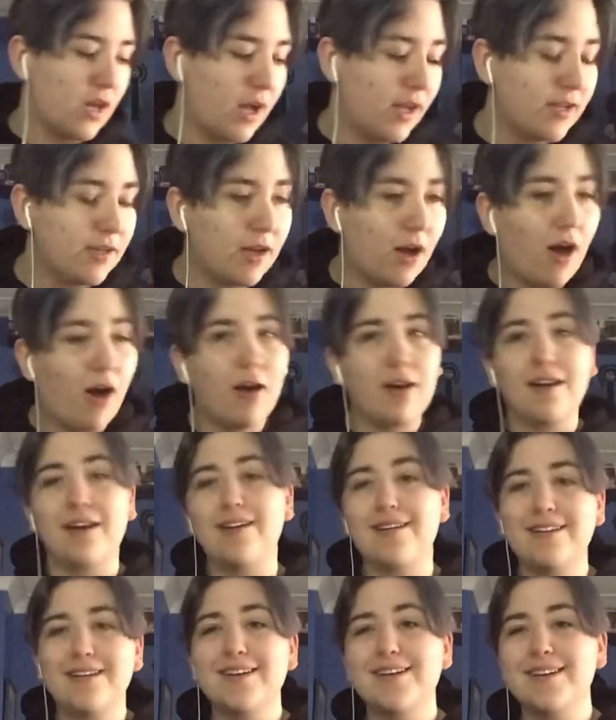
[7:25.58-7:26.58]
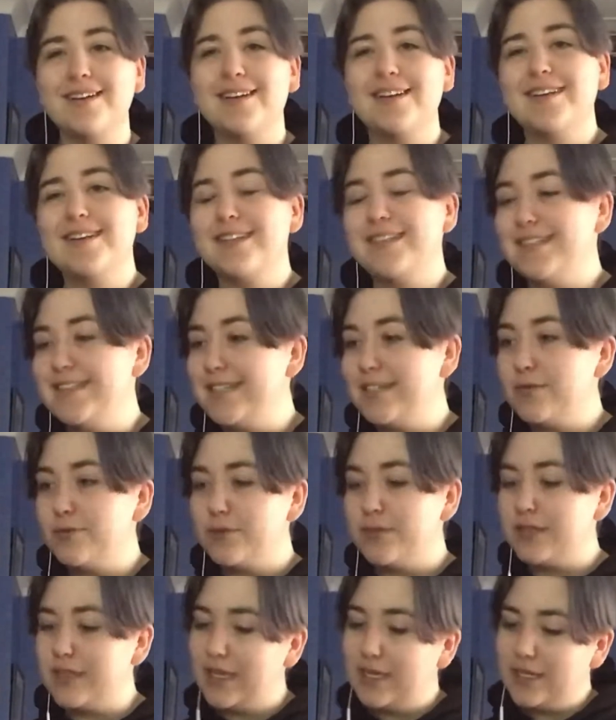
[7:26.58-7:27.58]
can't deal
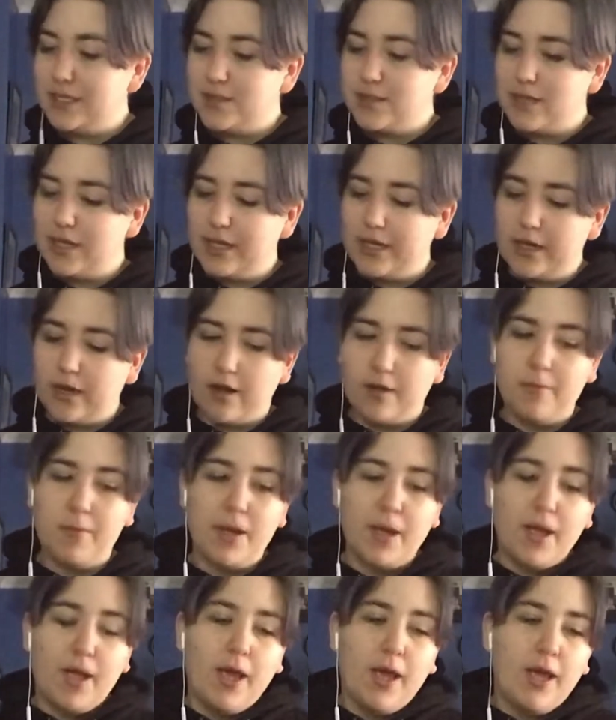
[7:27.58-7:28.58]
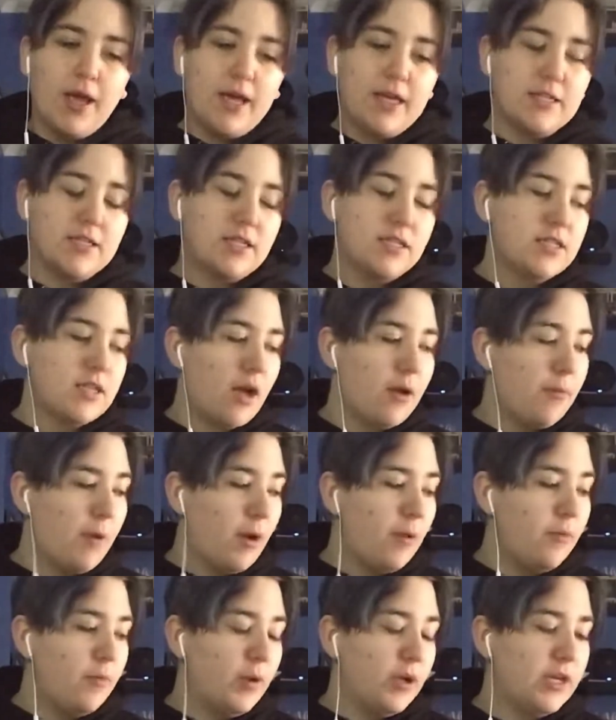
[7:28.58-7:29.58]
with things like it's because
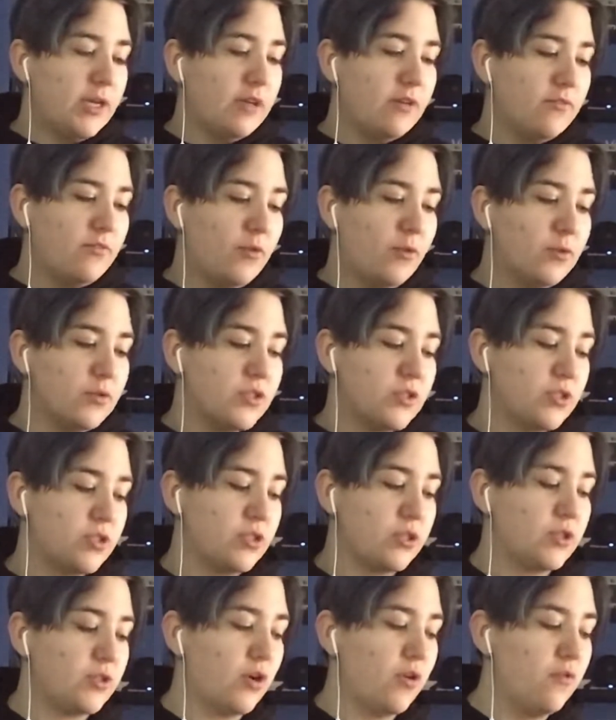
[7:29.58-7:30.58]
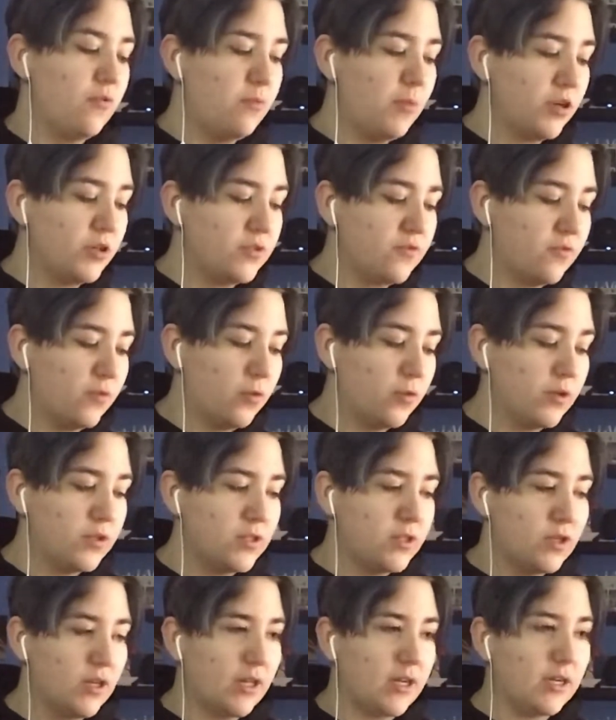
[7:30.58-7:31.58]
I'm looking so much forward
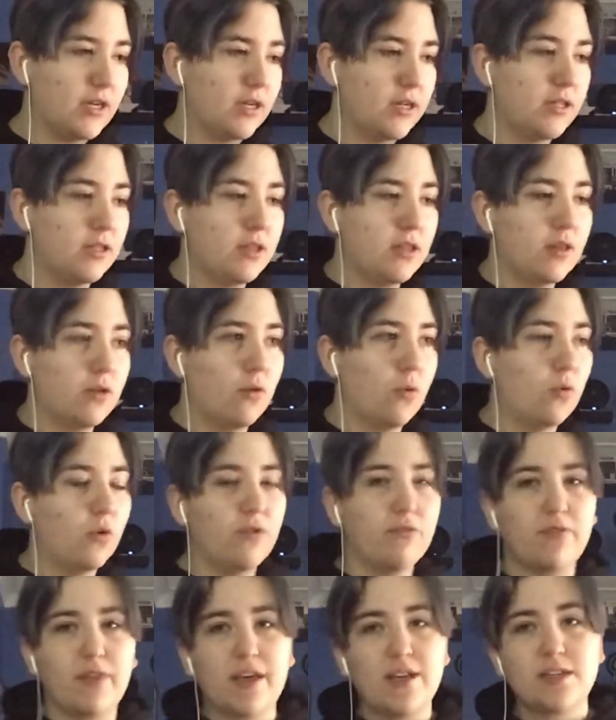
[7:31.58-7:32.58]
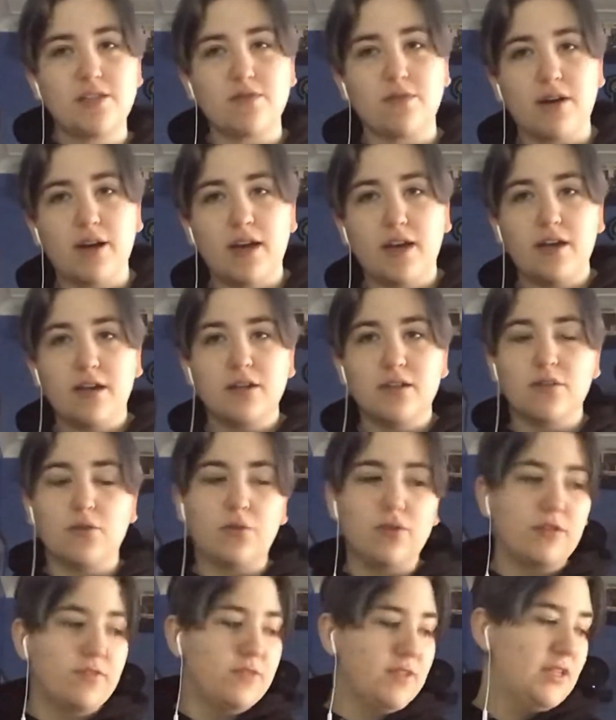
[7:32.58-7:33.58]
to like all of this, right?
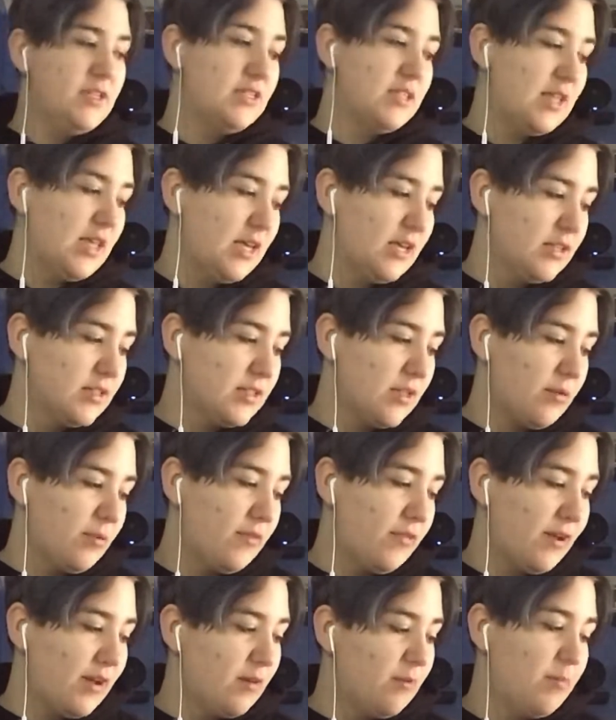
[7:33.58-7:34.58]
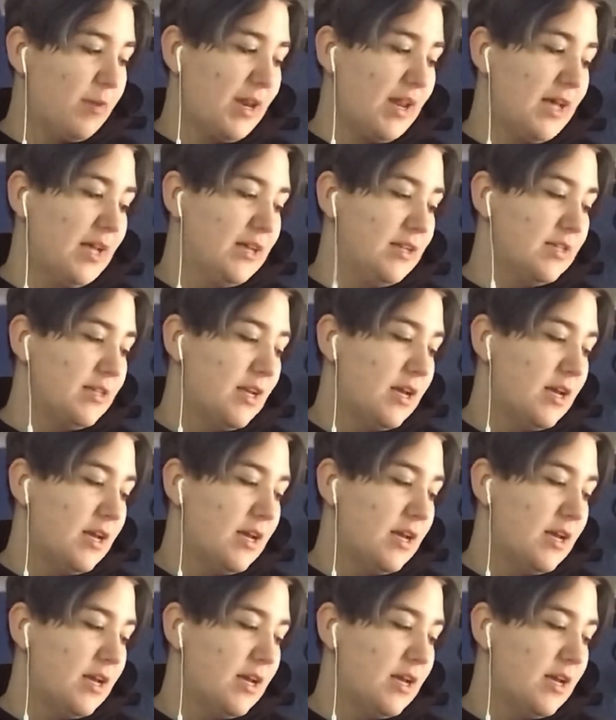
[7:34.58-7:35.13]
All of these things that we've had planned,